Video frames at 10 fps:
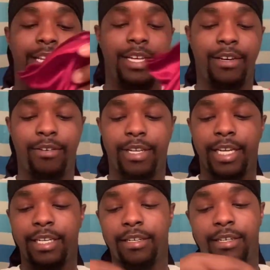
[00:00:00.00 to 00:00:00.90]
Okay,
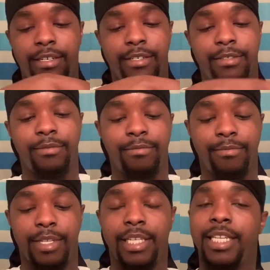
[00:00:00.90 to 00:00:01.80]

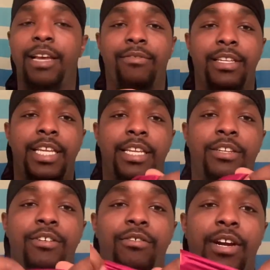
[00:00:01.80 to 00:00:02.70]
definitely need a
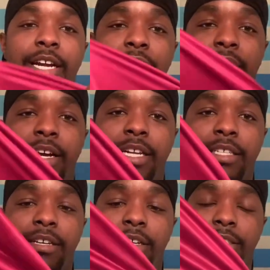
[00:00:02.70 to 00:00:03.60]
do-rag, all right?
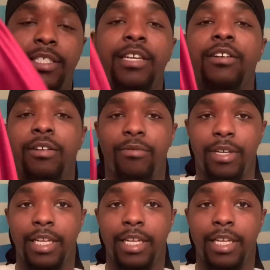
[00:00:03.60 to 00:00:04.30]
A silky one.